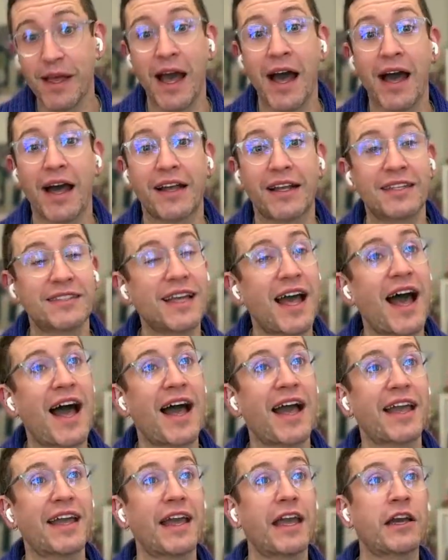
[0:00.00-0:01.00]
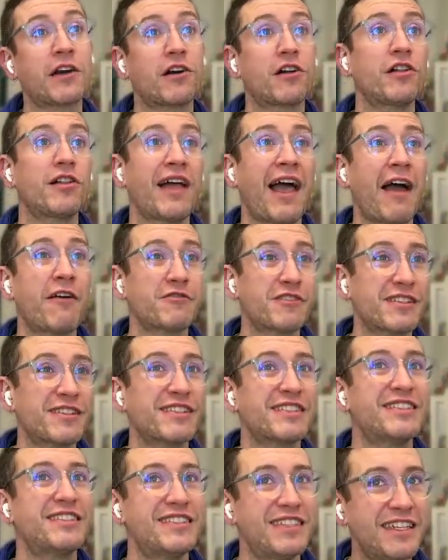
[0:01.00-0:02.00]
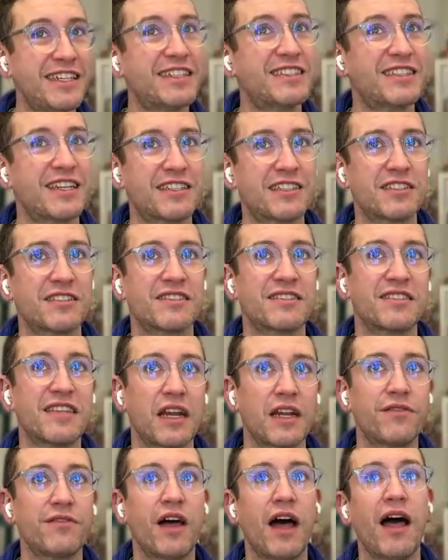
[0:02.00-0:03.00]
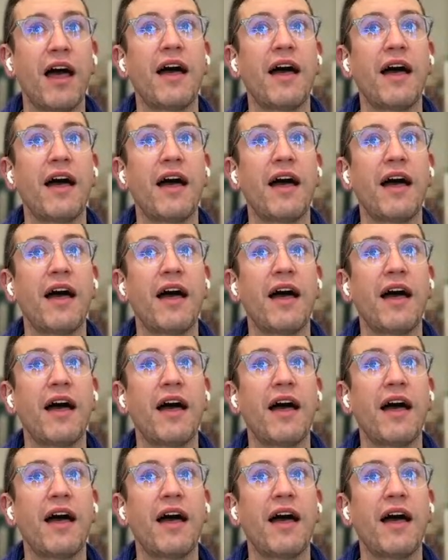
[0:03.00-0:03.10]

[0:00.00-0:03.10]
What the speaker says: because I counted the steek stitches instead of